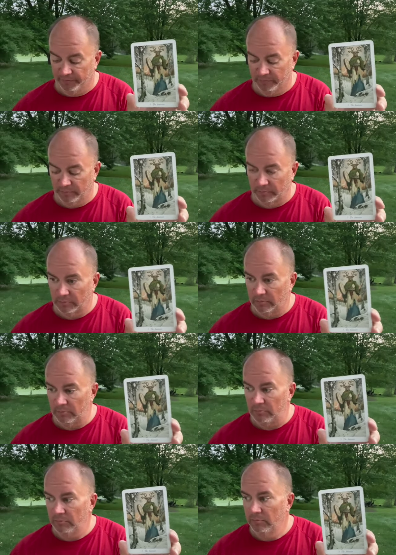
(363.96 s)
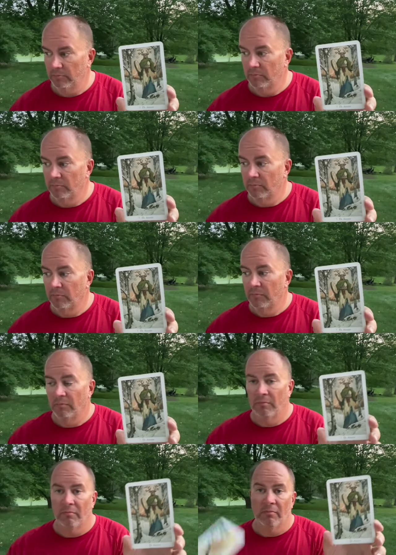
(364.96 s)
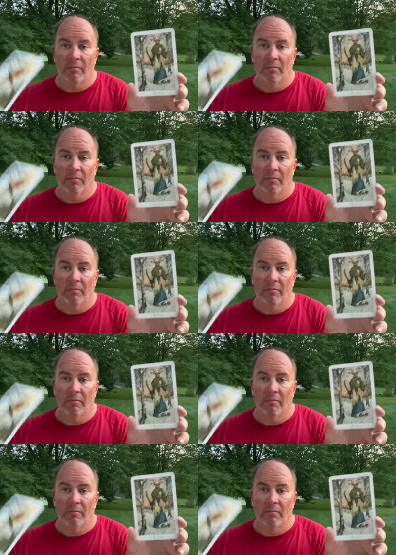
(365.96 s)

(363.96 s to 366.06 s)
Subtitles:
[no speech]